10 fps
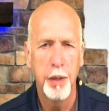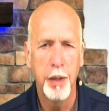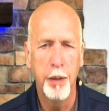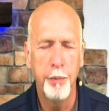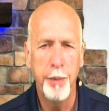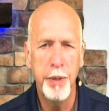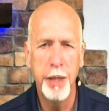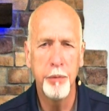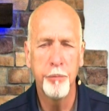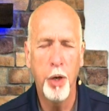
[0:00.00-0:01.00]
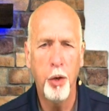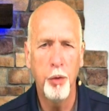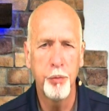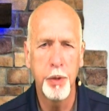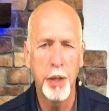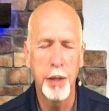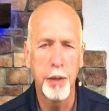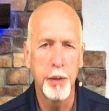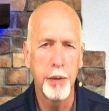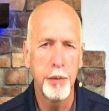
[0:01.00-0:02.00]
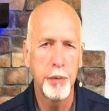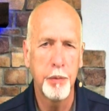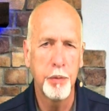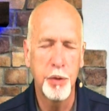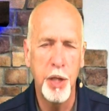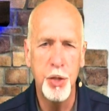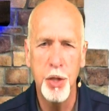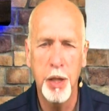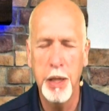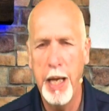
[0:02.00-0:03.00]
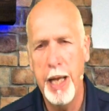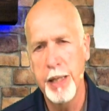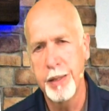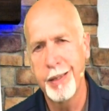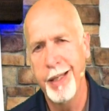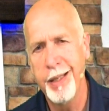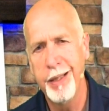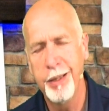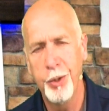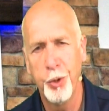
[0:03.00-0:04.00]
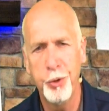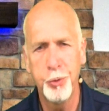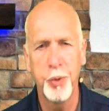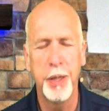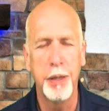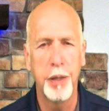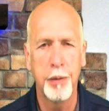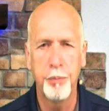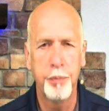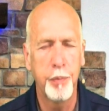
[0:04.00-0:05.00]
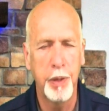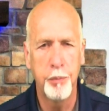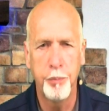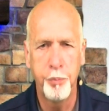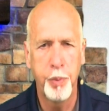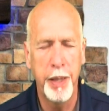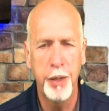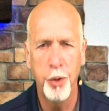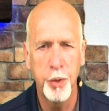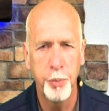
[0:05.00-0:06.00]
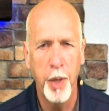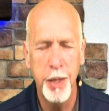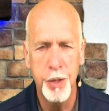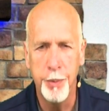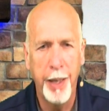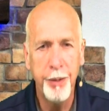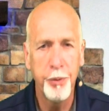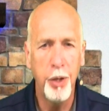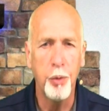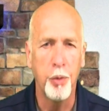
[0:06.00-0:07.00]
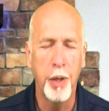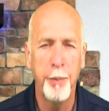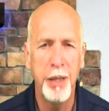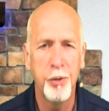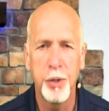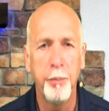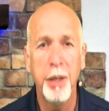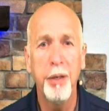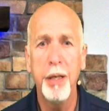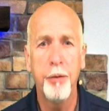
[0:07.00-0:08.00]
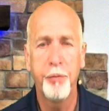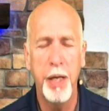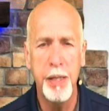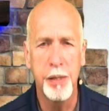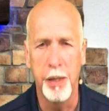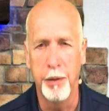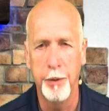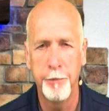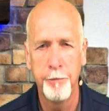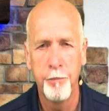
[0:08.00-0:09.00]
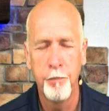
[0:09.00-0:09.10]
Uh, maybe to get involved uh, teaching a class, sitting in the nursery, uh, playing on the praise team. I don't know. I mean, there's a myriad of things here.